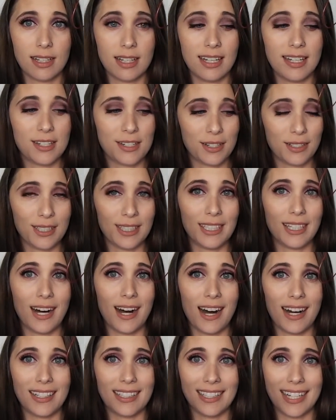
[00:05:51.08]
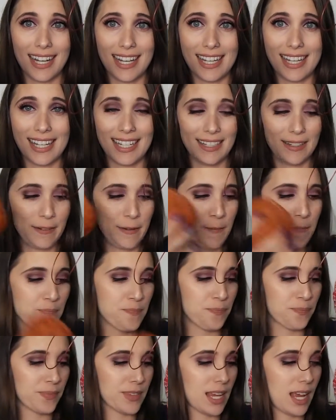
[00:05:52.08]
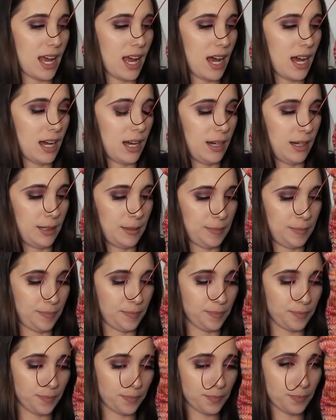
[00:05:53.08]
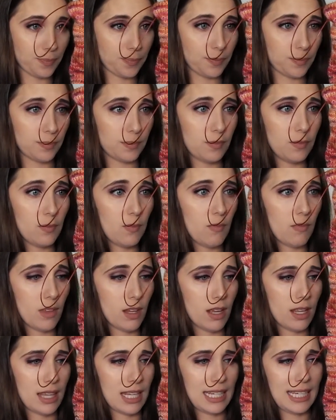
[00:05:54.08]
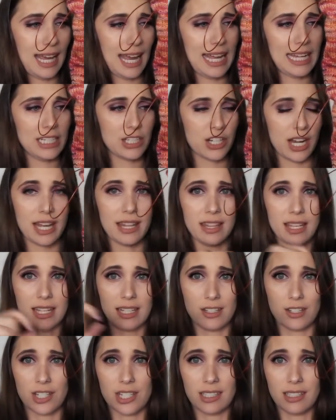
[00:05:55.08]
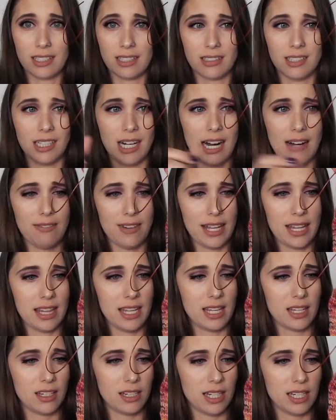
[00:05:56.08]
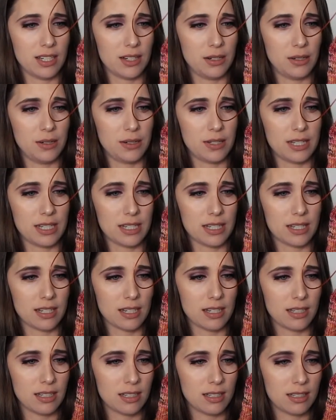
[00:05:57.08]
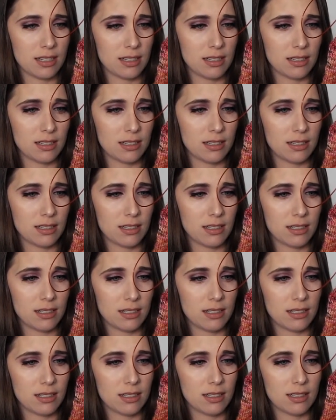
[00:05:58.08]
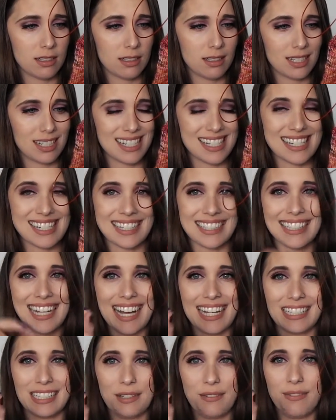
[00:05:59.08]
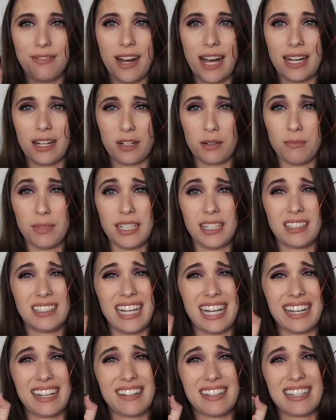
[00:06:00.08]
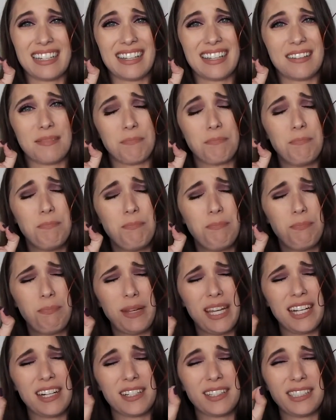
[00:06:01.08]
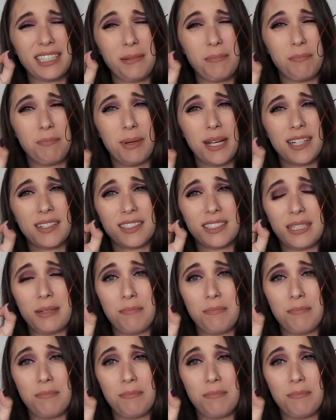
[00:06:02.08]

is a lot like it. Um, the gauge, I think, is just a little off. I think Cookie Toes is slightly finer, but like barely, barely,